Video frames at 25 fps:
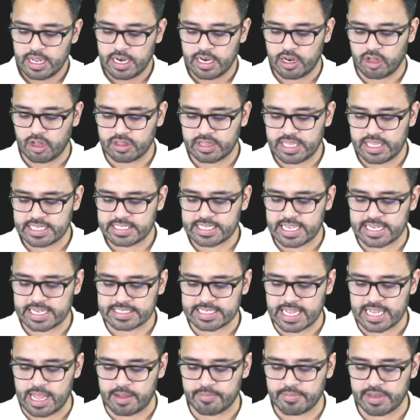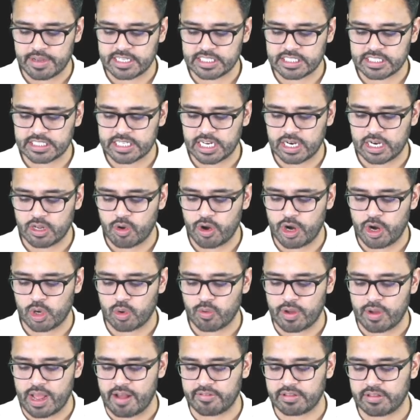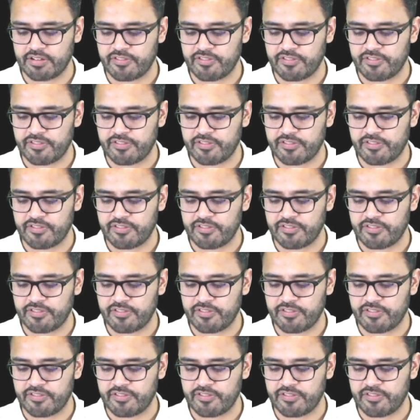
now this exam is still going to have